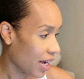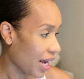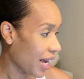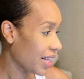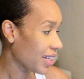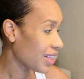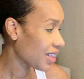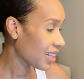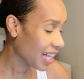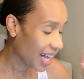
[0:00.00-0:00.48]

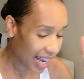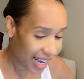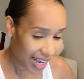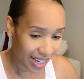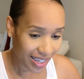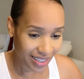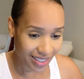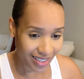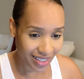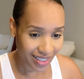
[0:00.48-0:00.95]
And
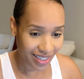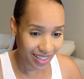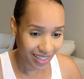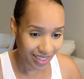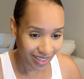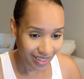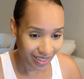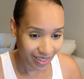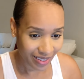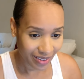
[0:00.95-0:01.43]
last
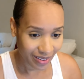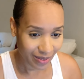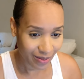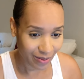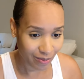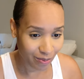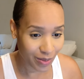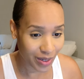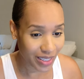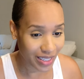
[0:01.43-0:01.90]

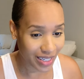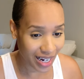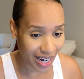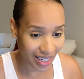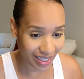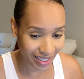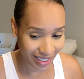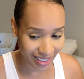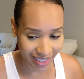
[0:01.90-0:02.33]
but not